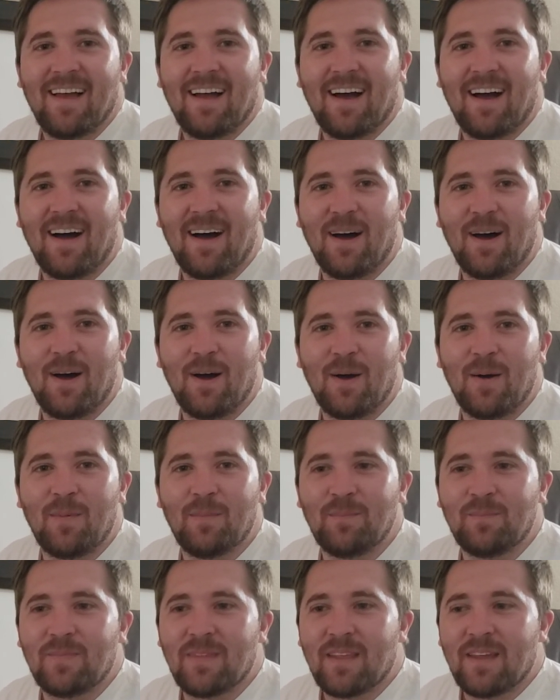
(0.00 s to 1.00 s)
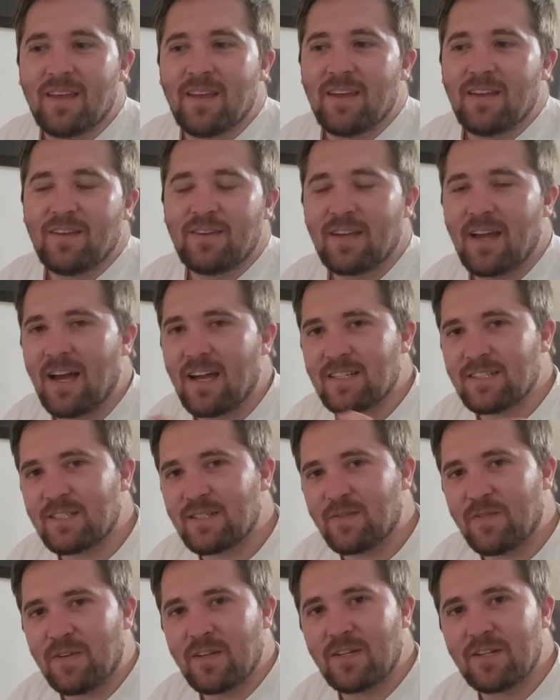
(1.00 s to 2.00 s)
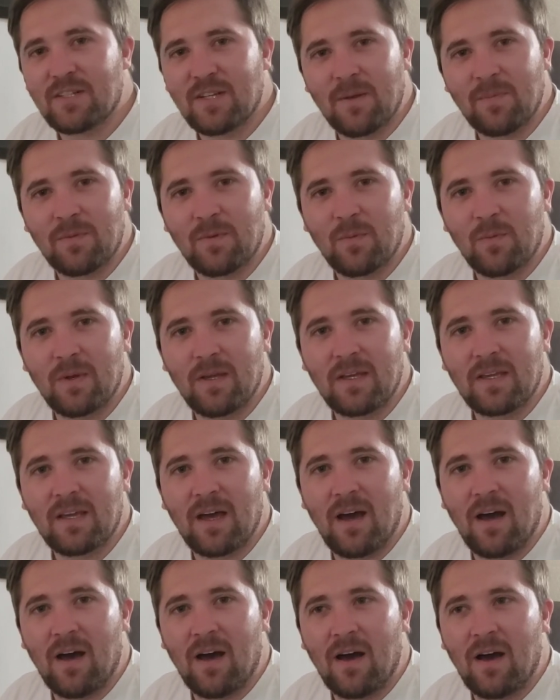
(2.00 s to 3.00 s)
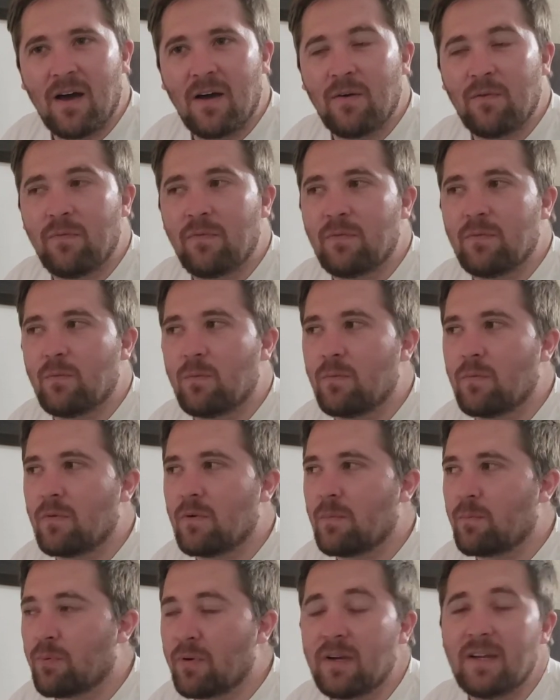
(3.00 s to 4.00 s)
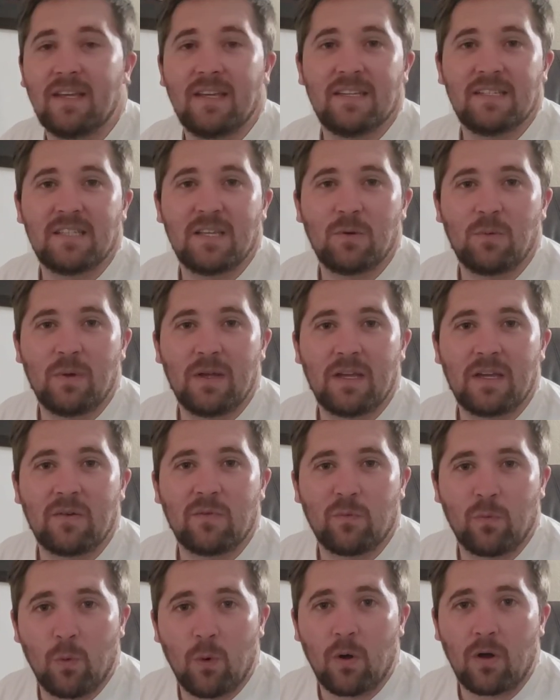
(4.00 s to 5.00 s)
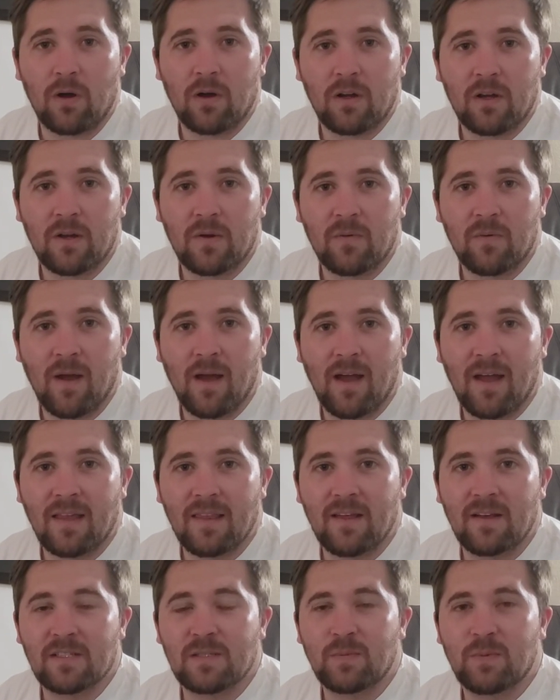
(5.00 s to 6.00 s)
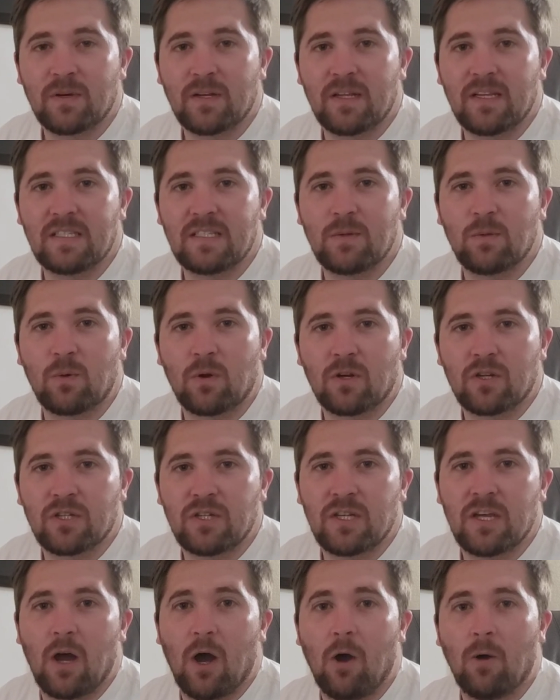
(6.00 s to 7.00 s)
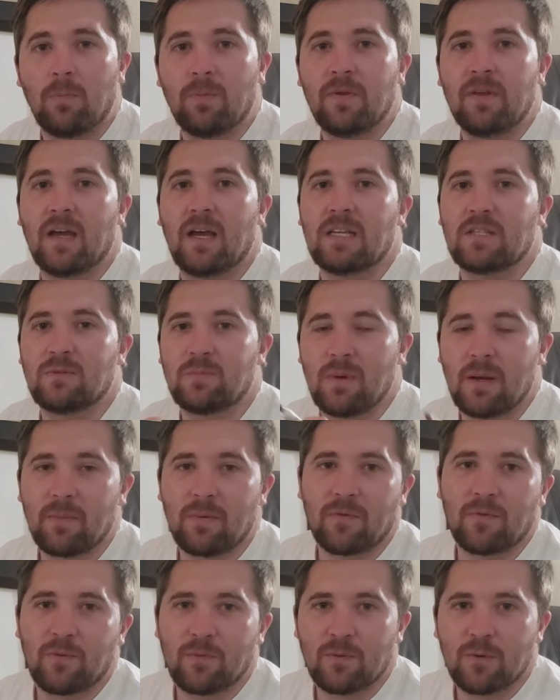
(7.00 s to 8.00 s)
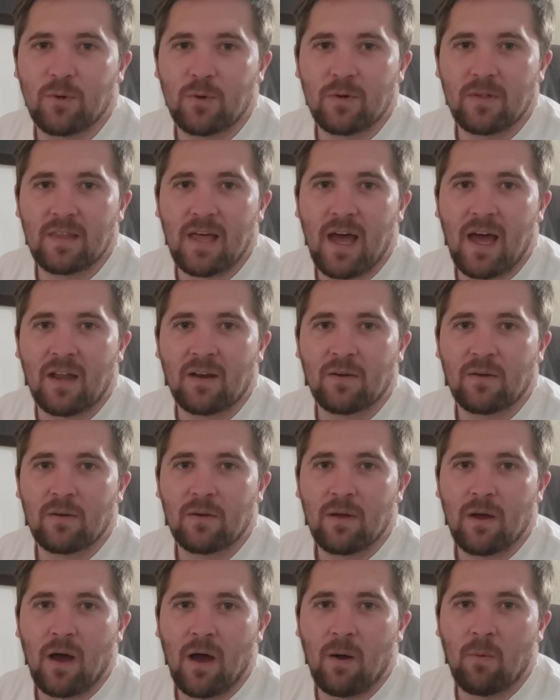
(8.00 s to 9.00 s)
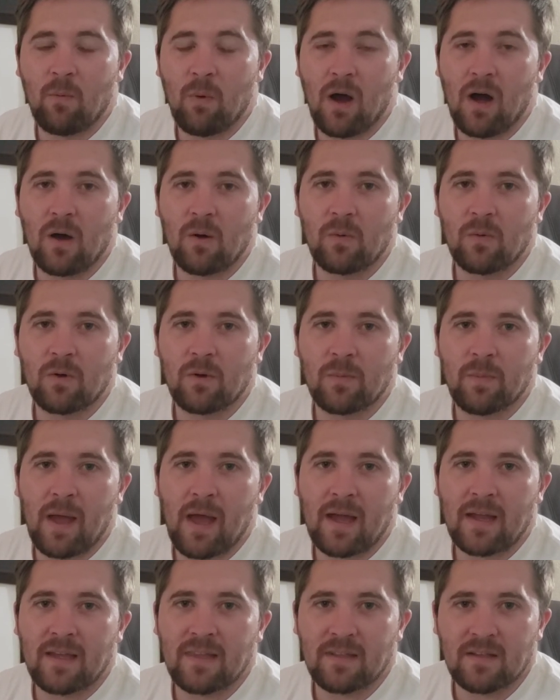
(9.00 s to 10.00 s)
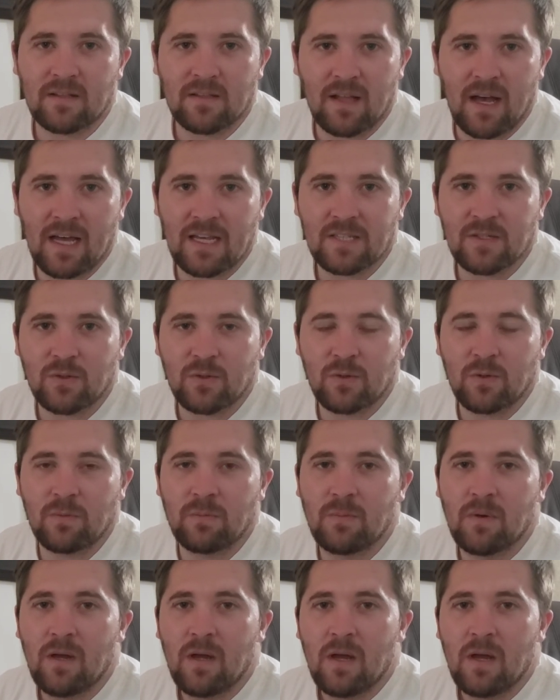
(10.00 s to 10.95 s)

You guys just finished up the week of pretty easy week of work, right? That was a pretty easy worksheet. I hope you guys remember from doing that while we were back in the classroom.